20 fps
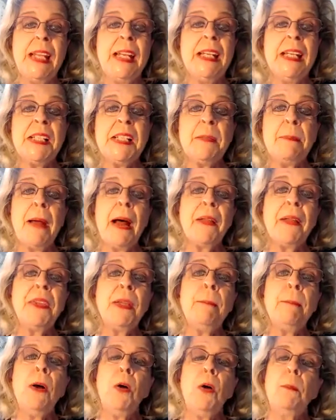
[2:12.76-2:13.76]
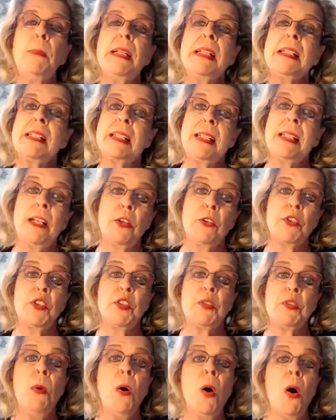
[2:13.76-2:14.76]
It is about the moments that are
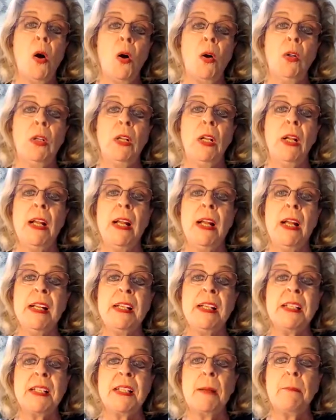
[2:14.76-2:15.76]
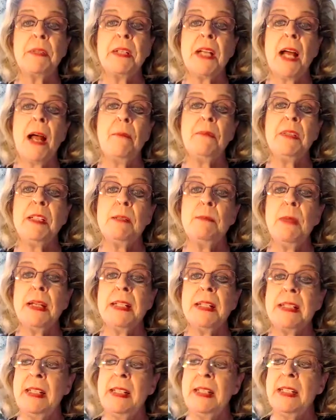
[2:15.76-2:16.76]
small, sometimes
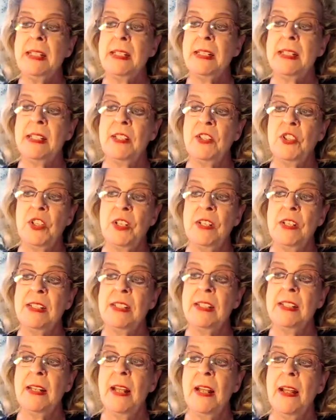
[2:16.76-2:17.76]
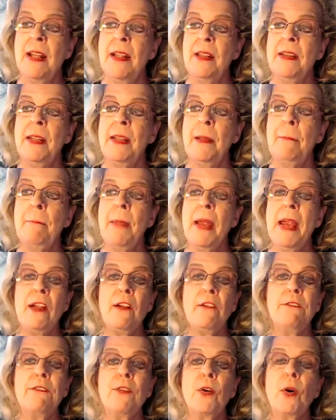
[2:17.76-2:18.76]
messy decisions that
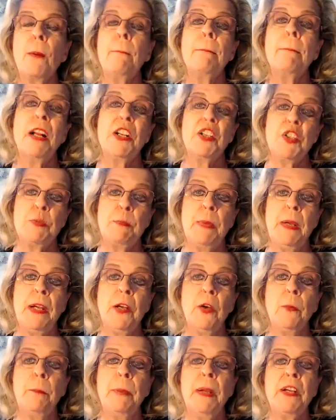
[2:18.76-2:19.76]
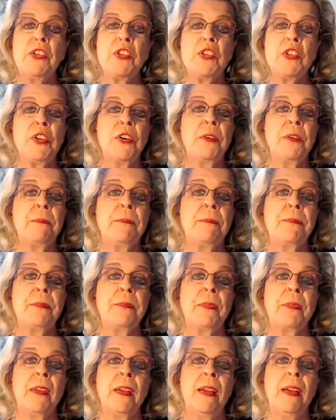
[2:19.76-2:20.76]
make for a much bigger picture.
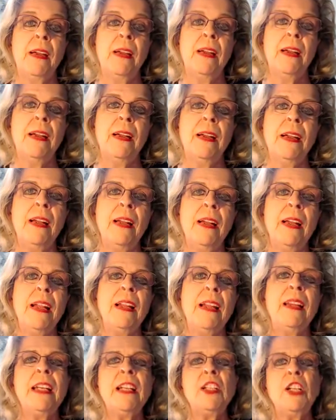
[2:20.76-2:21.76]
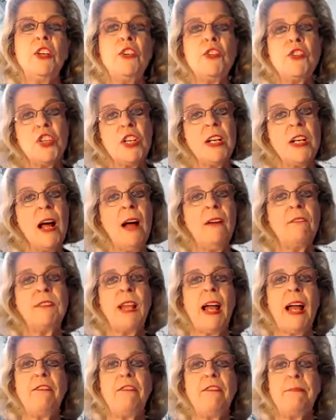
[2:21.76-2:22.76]
The illusion of
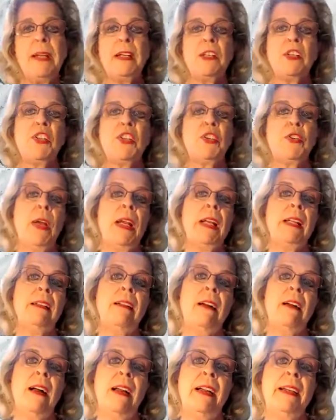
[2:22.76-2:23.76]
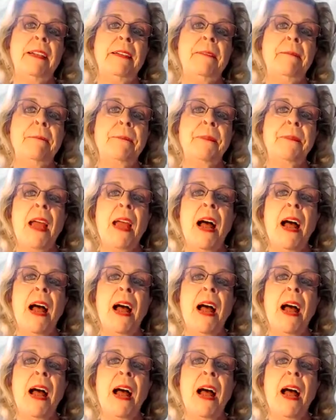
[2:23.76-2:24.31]
life being a straight line.